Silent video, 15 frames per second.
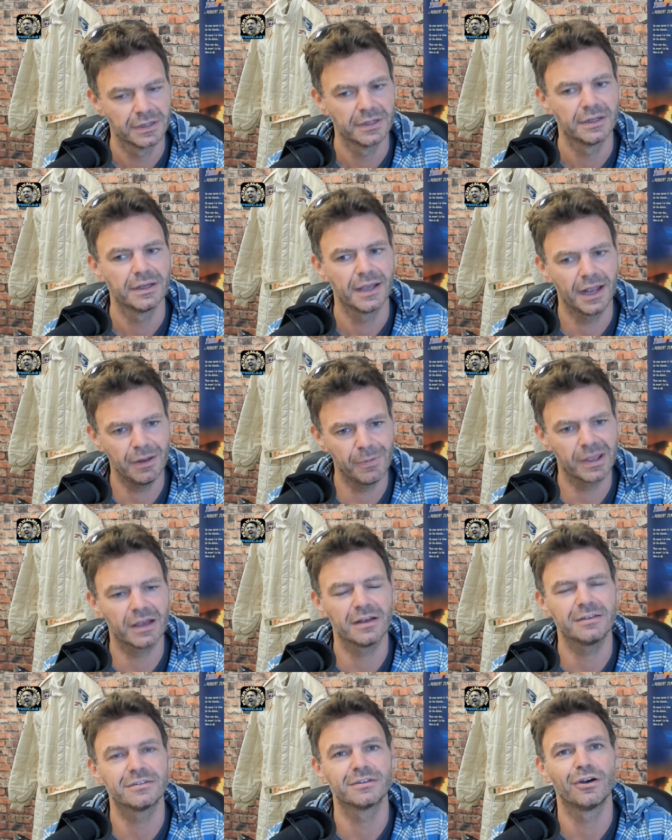Anyway,
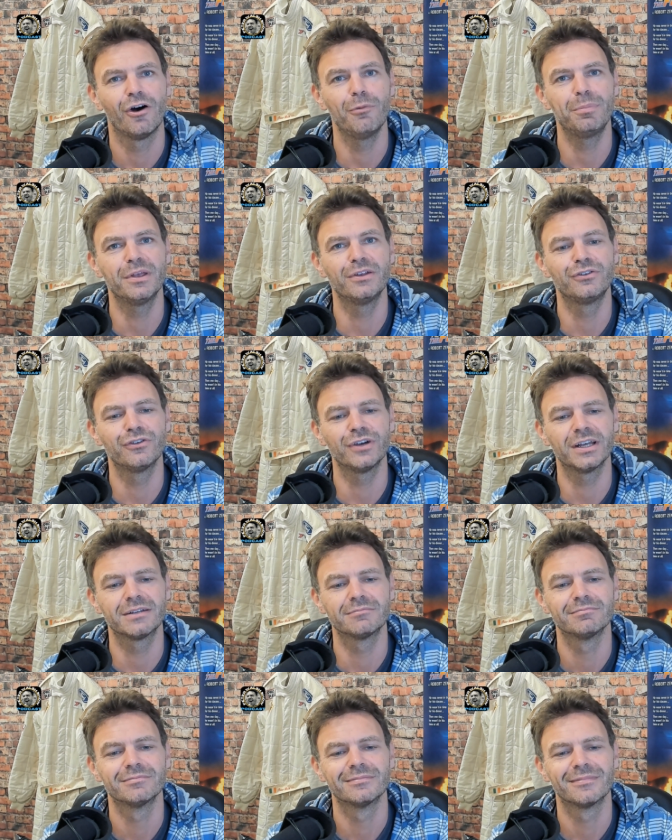guys, hope you enjoy
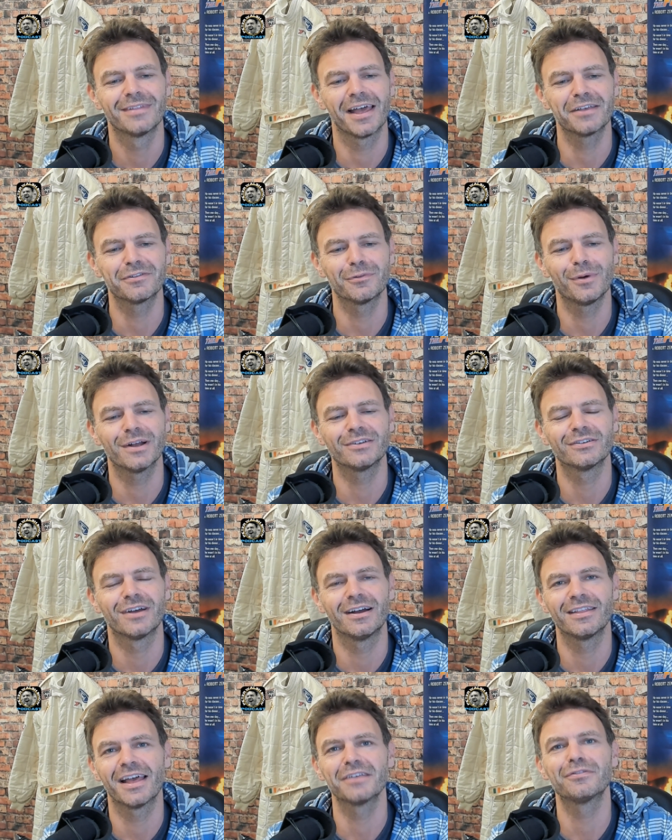it. Thanks for watch or
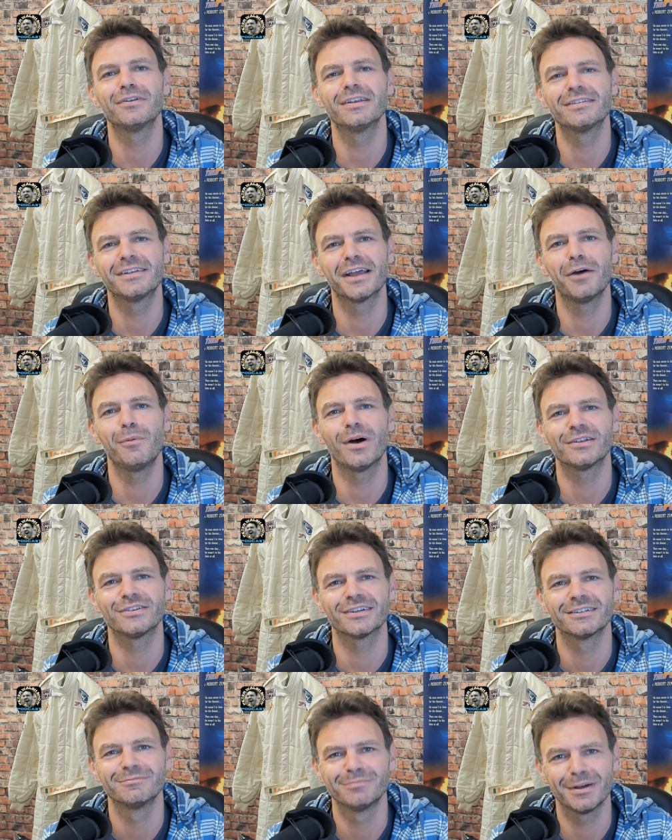thanks for listening and watching.
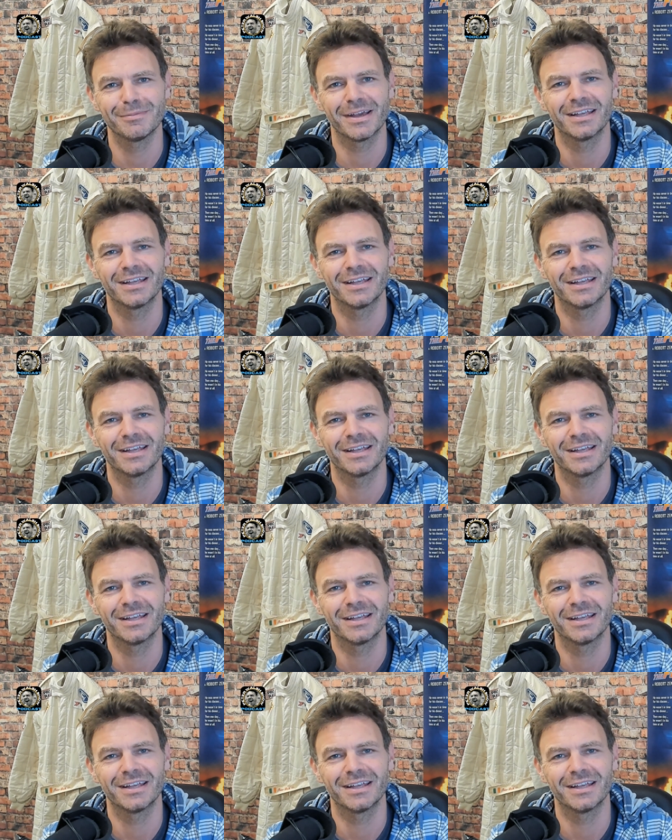Bye bye.